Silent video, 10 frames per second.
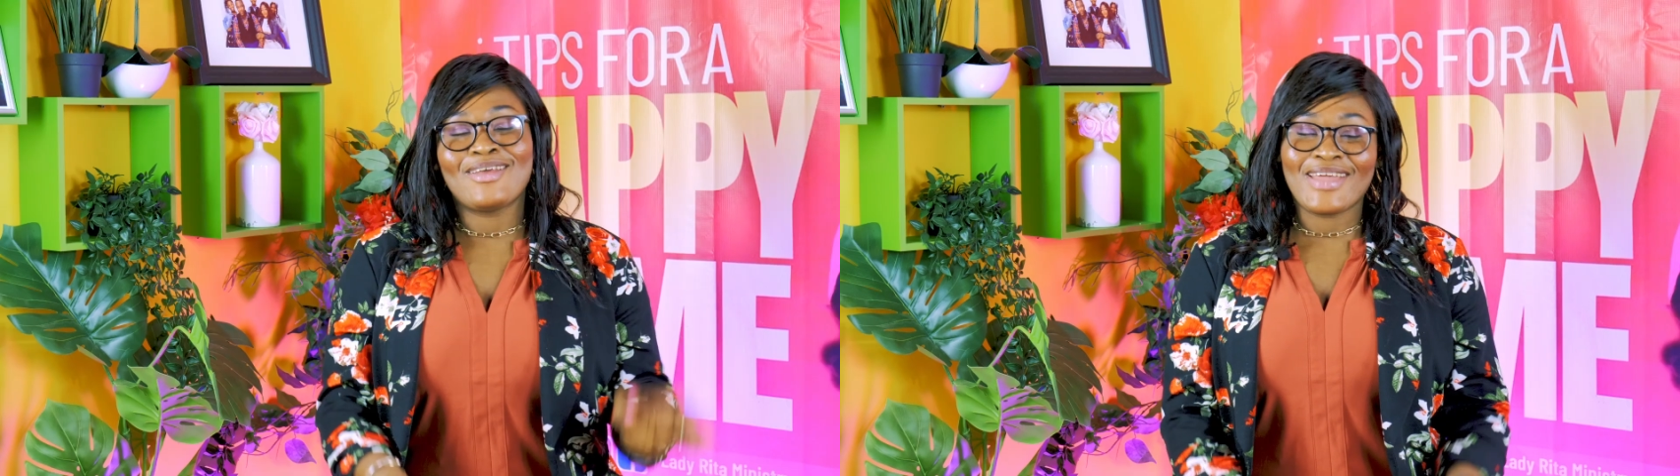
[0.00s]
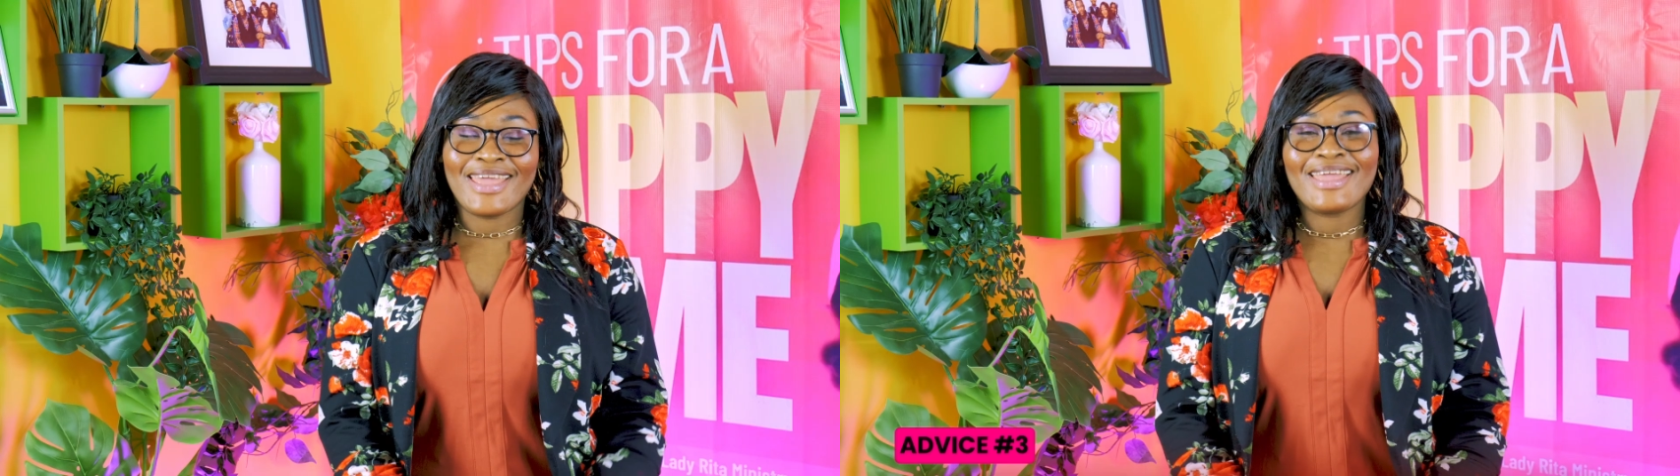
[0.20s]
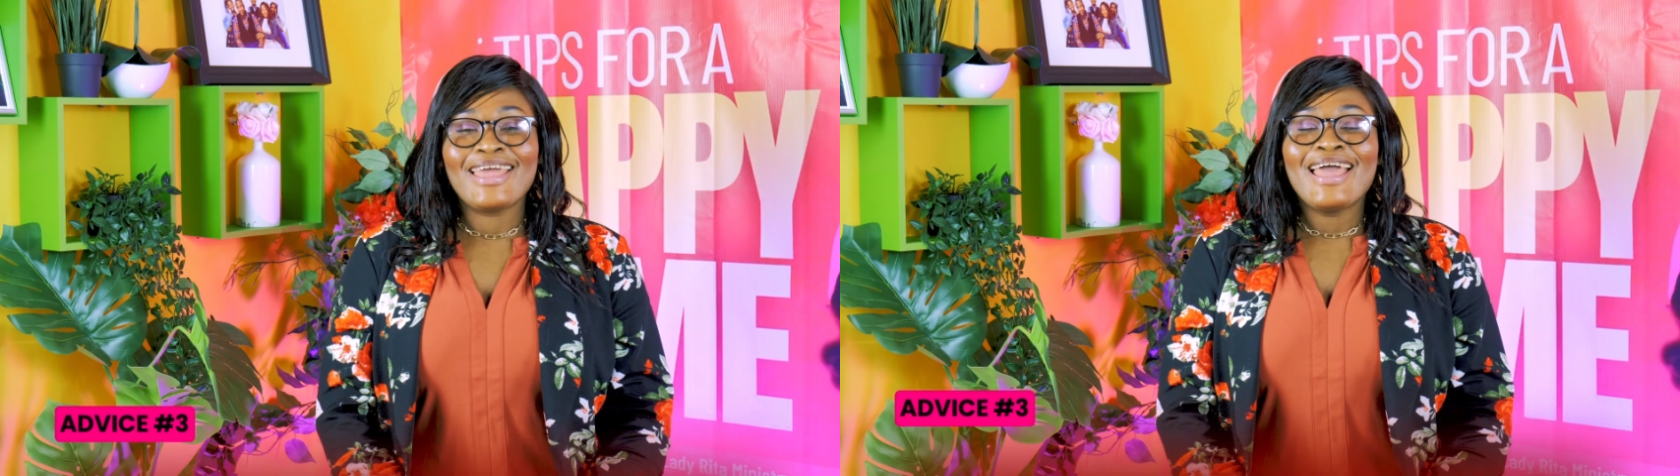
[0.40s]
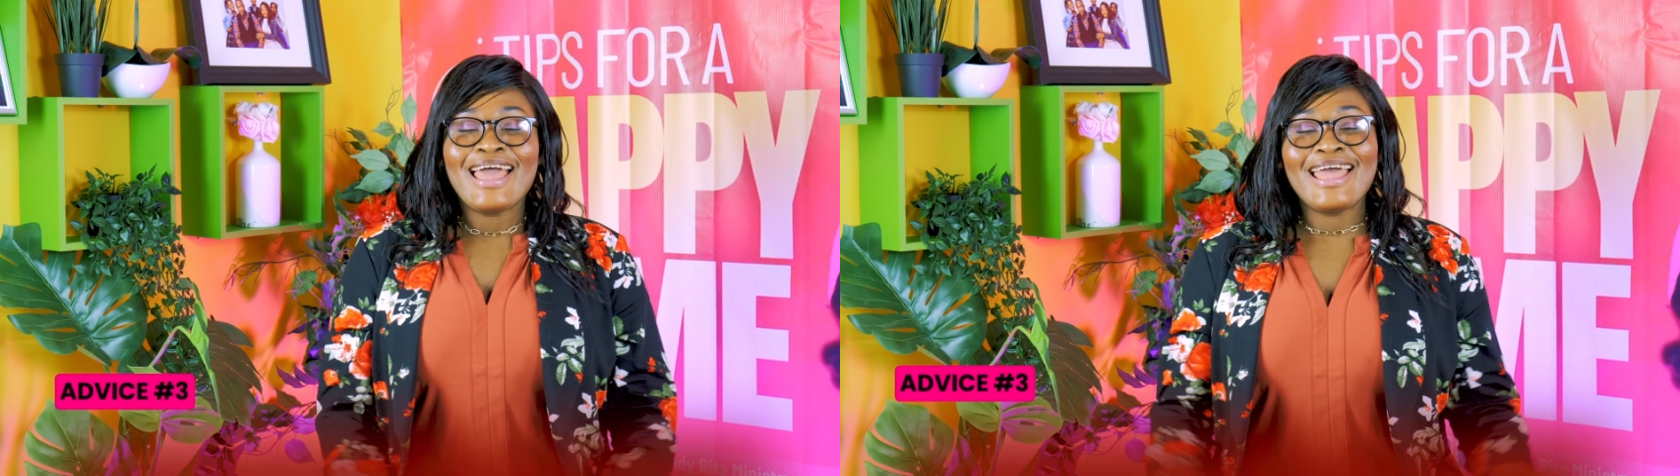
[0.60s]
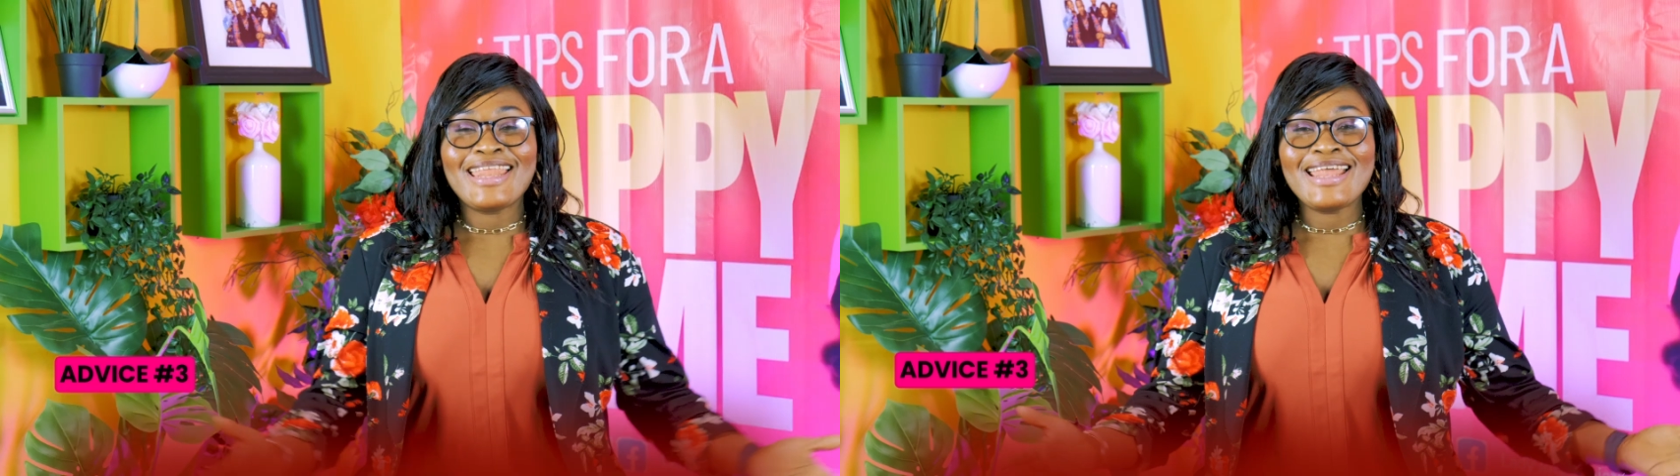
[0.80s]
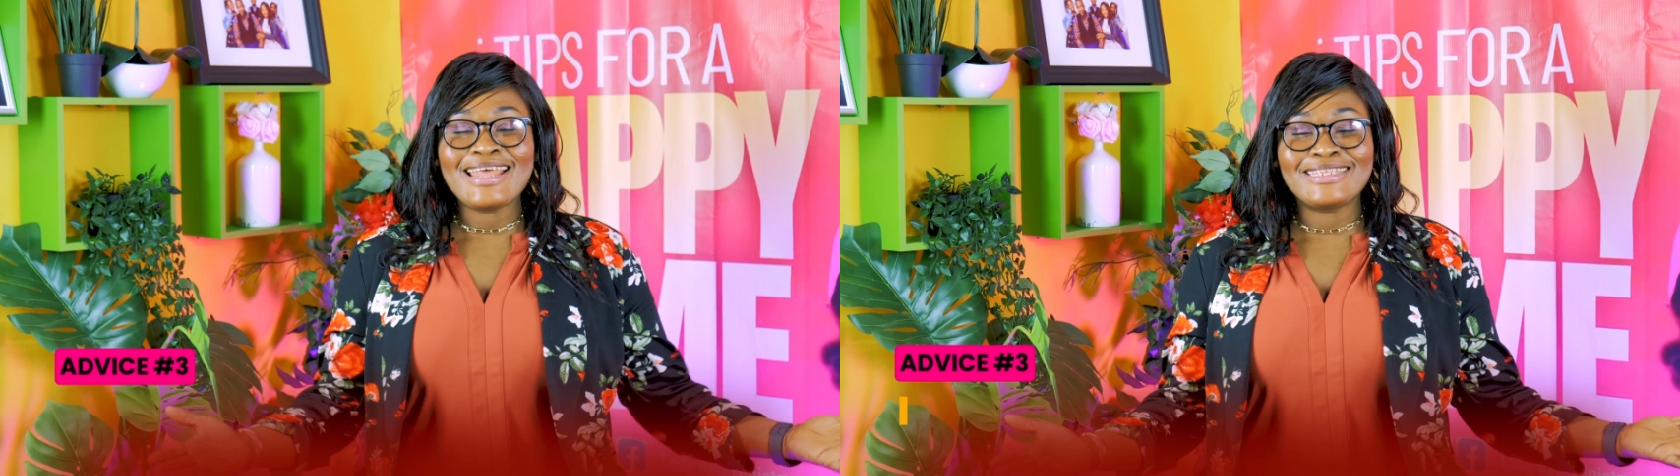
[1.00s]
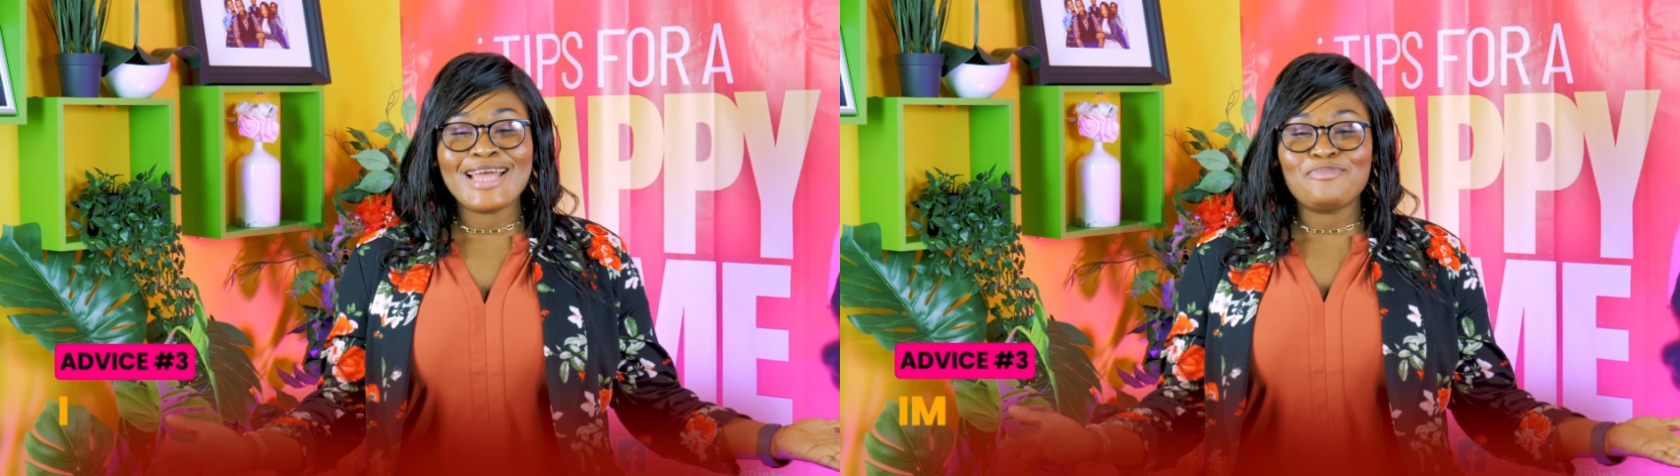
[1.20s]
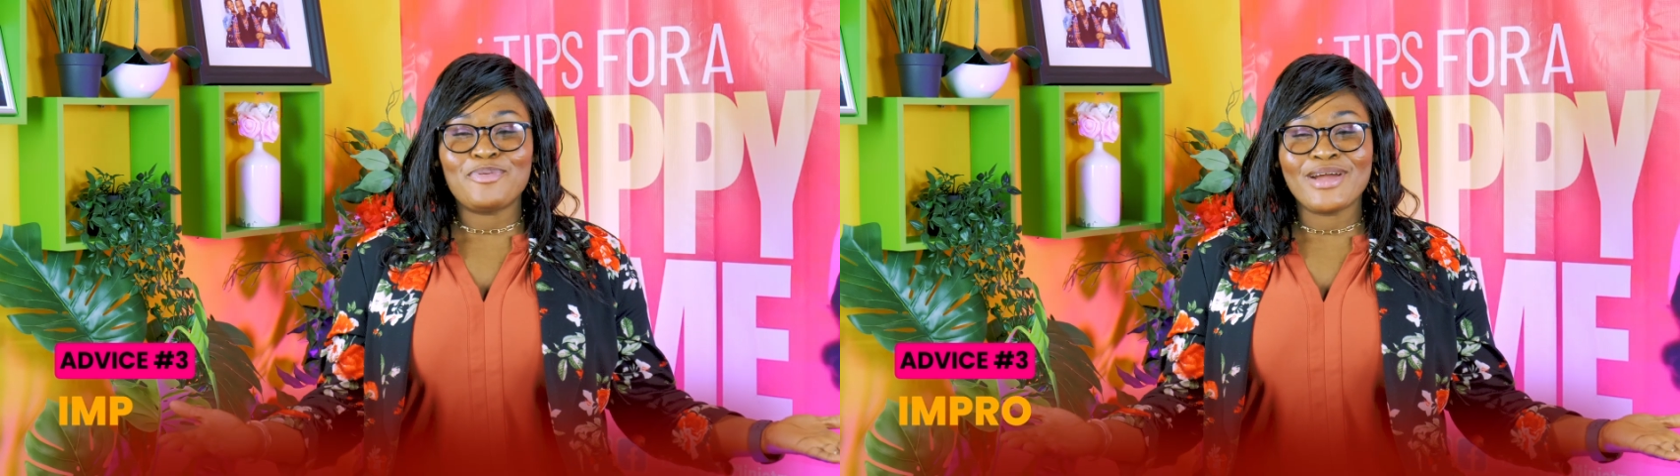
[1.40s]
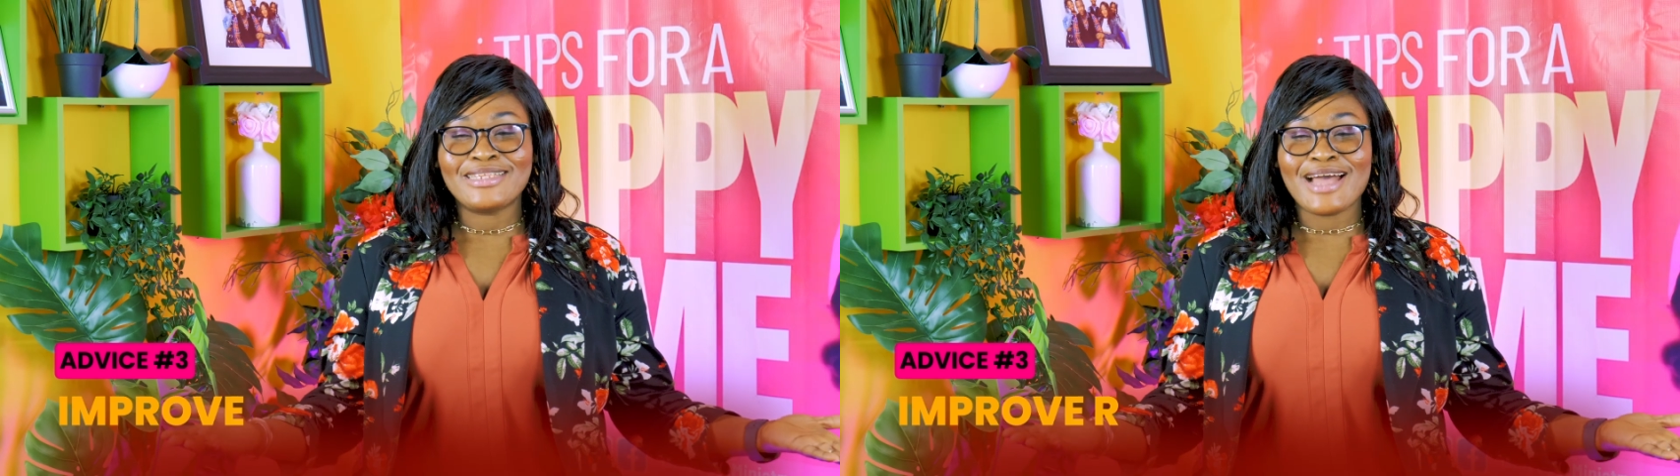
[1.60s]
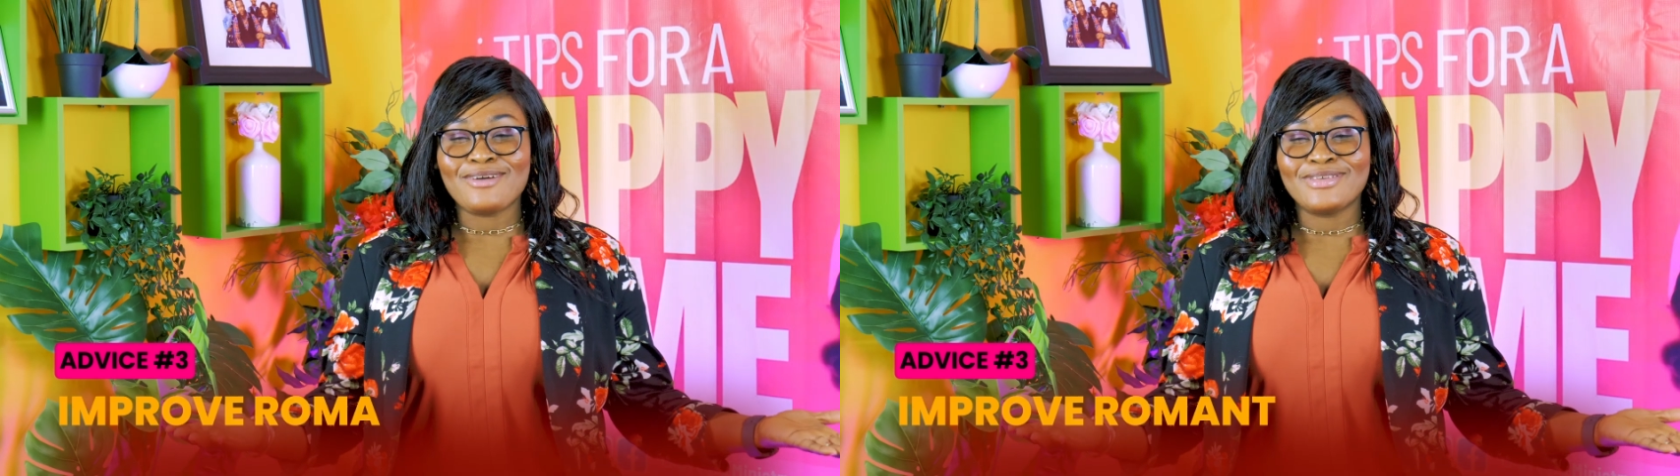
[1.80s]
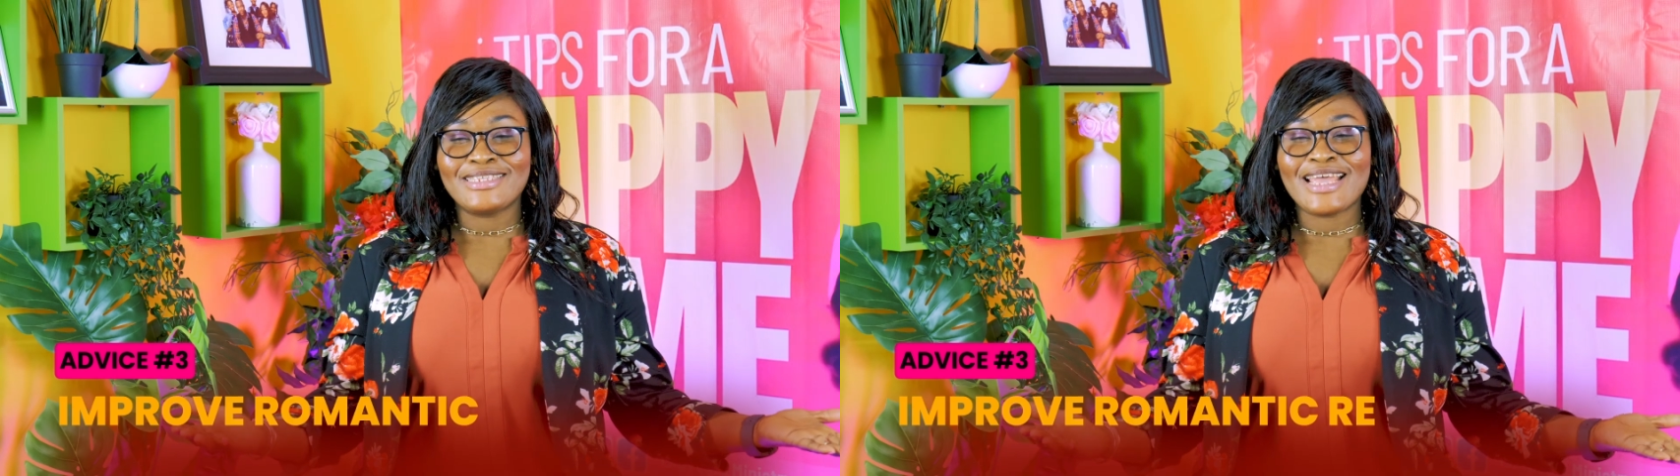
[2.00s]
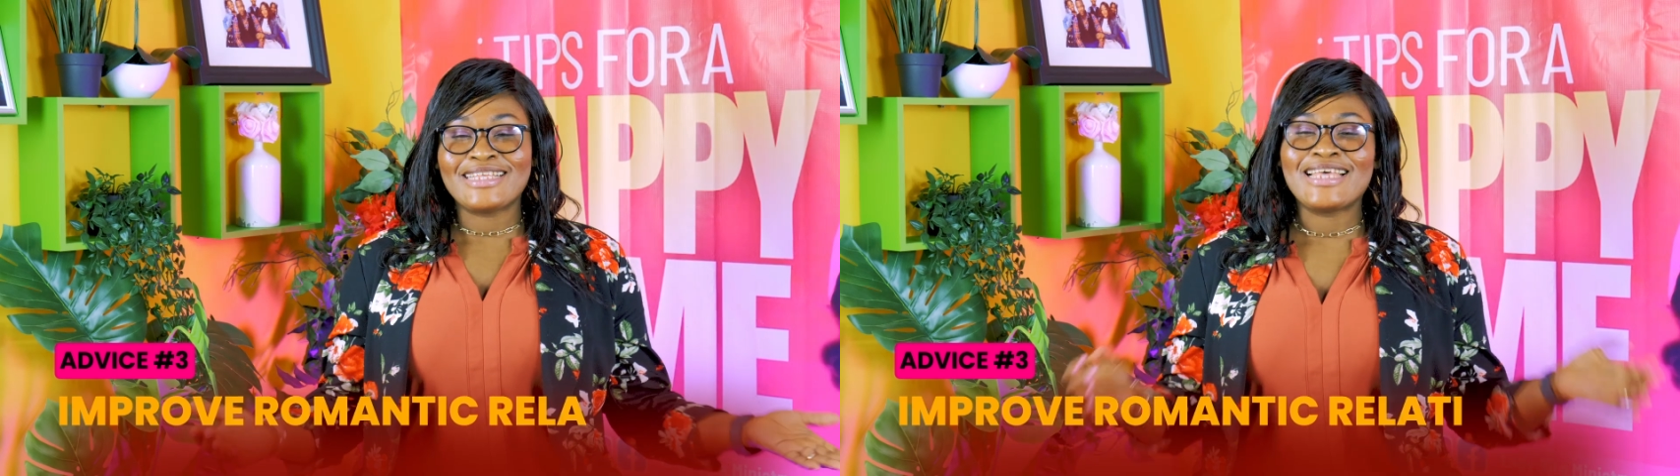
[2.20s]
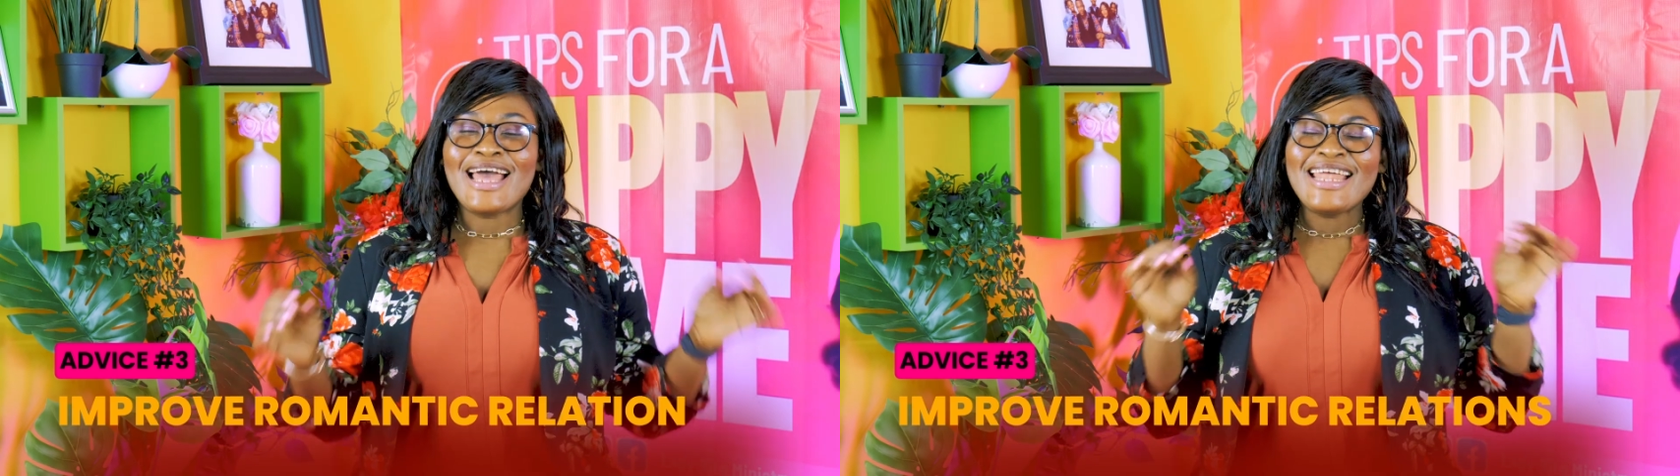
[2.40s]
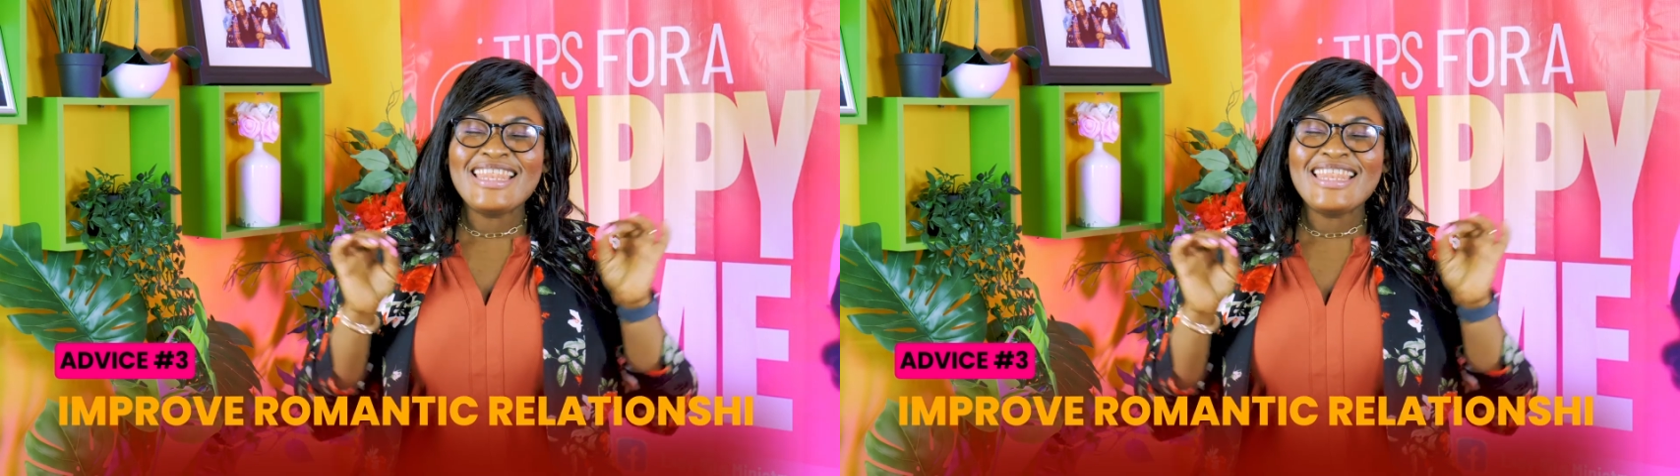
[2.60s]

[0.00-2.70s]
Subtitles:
Okay. And then the third point I will say is,